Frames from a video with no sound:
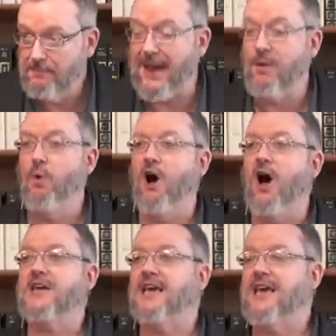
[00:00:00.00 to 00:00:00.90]
by
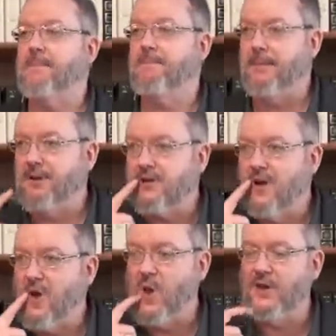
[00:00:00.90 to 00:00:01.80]
walking in
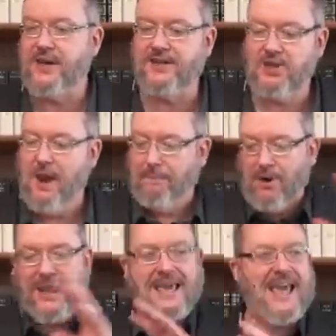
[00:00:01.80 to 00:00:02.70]
biblical holiness,
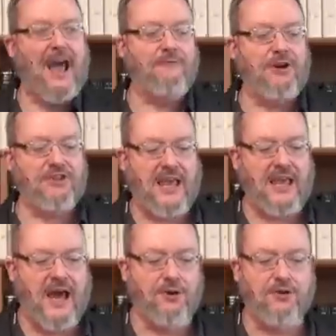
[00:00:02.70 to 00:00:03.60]
bringing
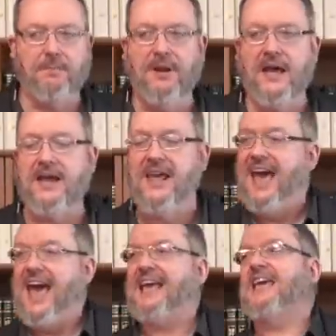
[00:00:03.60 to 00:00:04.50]
everything under the blood,
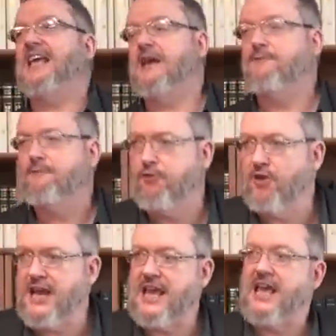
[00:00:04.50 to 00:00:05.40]
and getting
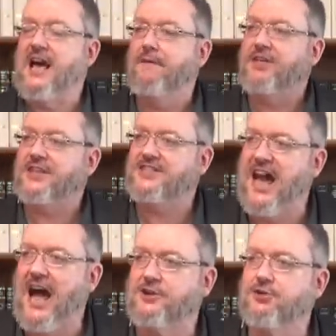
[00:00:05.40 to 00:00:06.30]
free of the
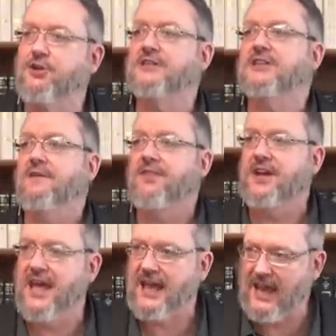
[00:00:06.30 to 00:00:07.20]
doctrines of the
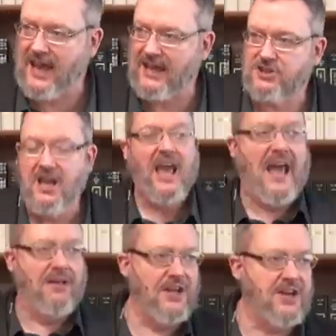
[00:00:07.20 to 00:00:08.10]
Nachash
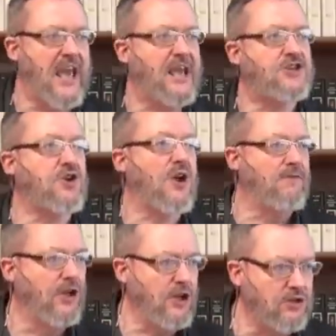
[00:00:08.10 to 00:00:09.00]
and the nature
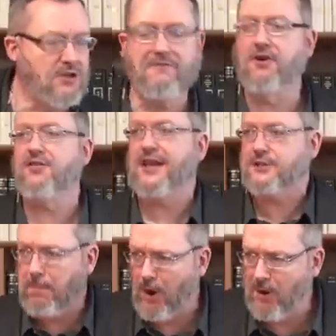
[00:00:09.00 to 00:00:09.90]
of Lucifer
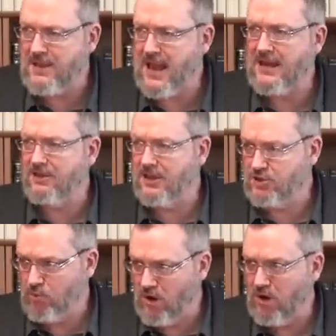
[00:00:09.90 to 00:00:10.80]
that's permeating
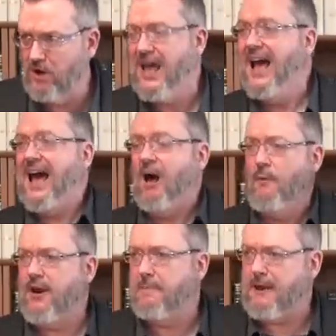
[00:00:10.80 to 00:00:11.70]
this world. I
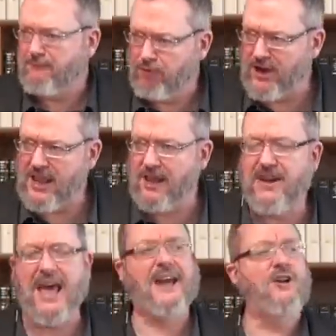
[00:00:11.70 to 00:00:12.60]
want to be free of
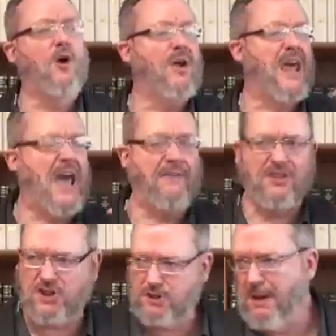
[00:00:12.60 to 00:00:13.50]
it. I don't want to have
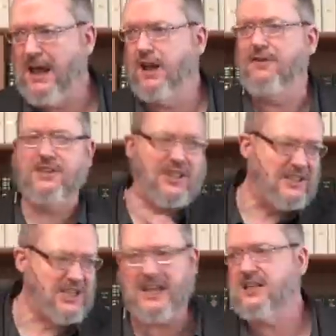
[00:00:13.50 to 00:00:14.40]
the smell of it, the
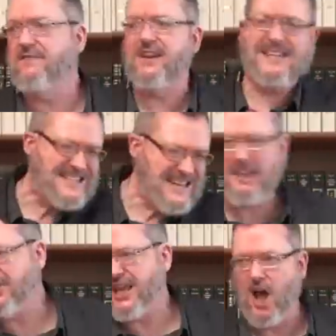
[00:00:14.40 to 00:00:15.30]
tint of it,
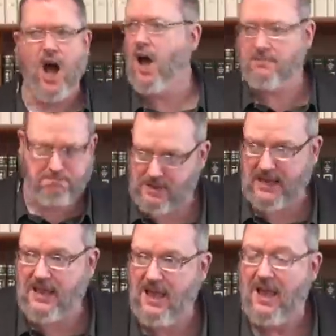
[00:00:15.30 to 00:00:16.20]
nothing on me